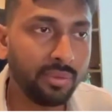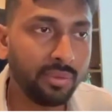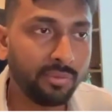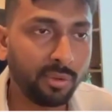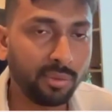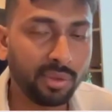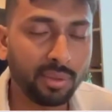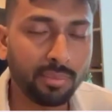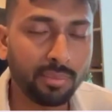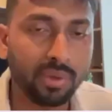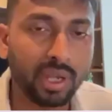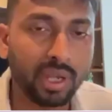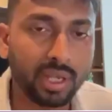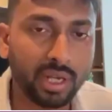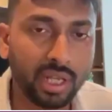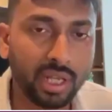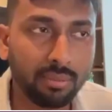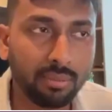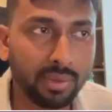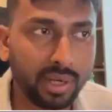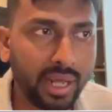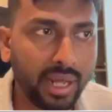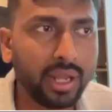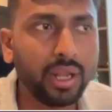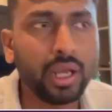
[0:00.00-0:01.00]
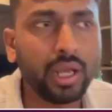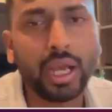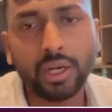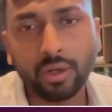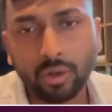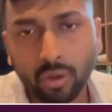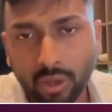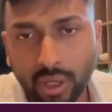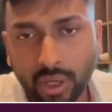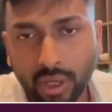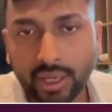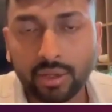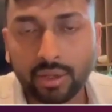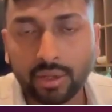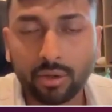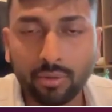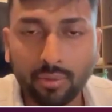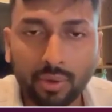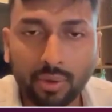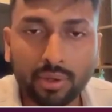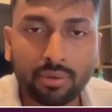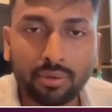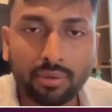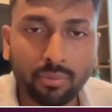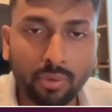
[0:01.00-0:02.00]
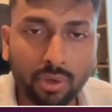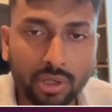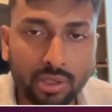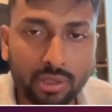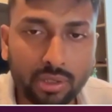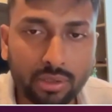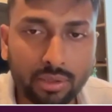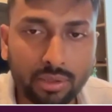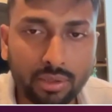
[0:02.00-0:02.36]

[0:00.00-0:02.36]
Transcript: from the beginning, but I know, like what